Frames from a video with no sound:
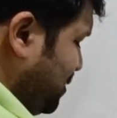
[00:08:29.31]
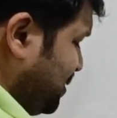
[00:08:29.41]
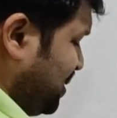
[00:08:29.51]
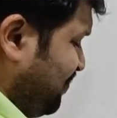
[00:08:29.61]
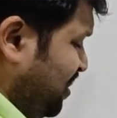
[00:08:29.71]
have
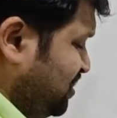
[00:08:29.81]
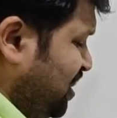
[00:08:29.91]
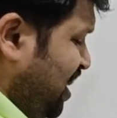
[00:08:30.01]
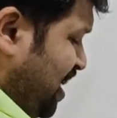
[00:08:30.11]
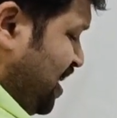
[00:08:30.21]
it as
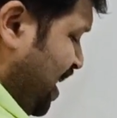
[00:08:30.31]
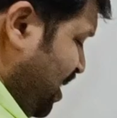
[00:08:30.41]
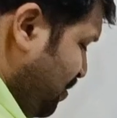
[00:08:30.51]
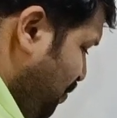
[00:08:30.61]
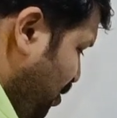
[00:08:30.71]
9
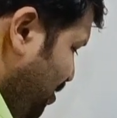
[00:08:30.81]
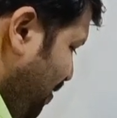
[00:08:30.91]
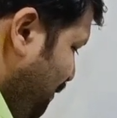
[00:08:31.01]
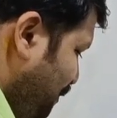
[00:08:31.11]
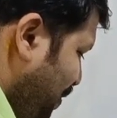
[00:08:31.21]
upon
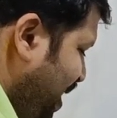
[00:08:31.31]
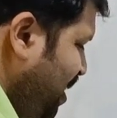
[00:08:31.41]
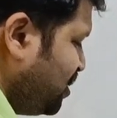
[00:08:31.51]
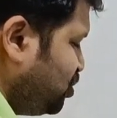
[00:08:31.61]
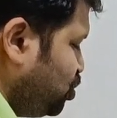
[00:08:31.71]

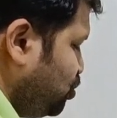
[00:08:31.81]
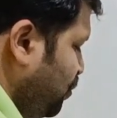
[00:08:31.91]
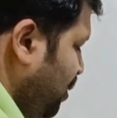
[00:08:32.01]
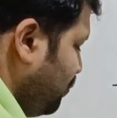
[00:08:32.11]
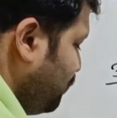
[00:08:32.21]
minus
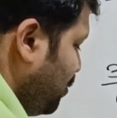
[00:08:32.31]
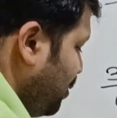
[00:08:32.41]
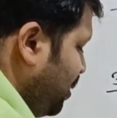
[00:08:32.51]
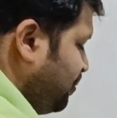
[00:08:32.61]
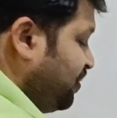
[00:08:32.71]
12.
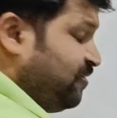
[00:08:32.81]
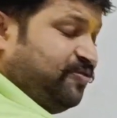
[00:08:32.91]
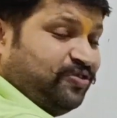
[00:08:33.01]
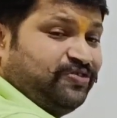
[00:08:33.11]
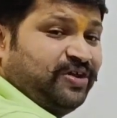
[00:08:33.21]
Then the first
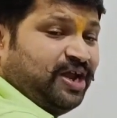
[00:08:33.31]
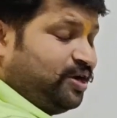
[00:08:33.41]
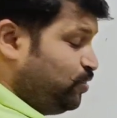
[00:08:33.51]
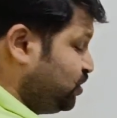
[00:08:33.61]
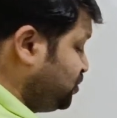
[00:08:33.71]
thing I'll do is